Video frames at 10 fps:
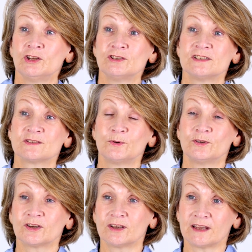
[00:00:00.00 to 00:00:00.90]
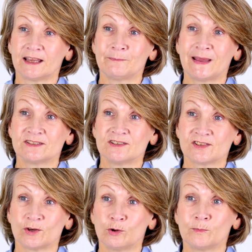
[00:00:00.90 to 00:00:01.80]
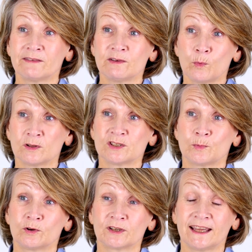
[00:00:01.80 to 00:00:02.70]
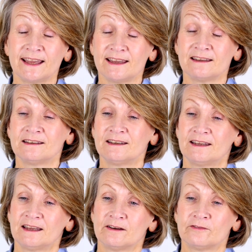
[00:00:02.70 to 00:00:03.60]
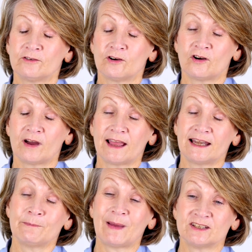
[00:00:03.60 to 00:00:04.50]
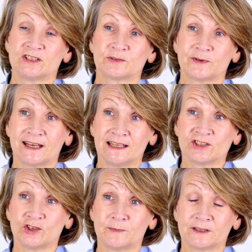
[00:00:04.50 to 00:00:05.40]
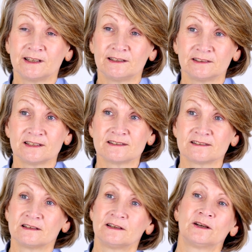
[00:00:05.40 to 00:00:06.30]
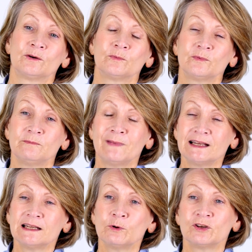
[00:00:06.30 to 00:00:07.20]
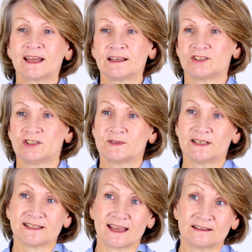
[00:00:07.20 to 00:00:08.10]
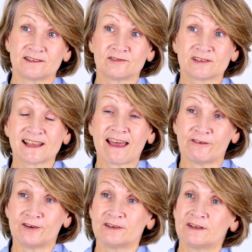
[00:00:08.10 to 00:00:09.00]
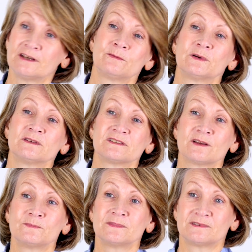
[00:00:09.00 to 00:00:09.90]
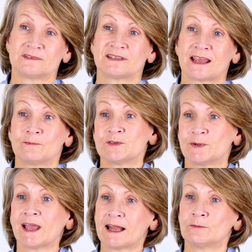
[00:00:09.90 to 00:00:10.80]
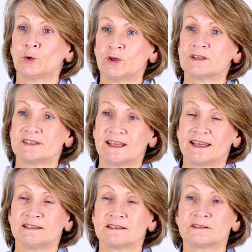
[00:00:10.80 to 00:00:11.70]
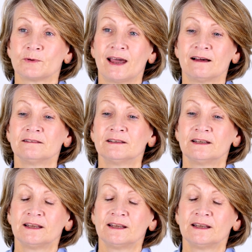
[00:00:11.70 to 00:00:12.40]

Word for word: nurses work in patients' home giving one-to-one -one care for any patients with any terminal illness. We mainly work night duty 10 till 7 but sometimes we can work days as well.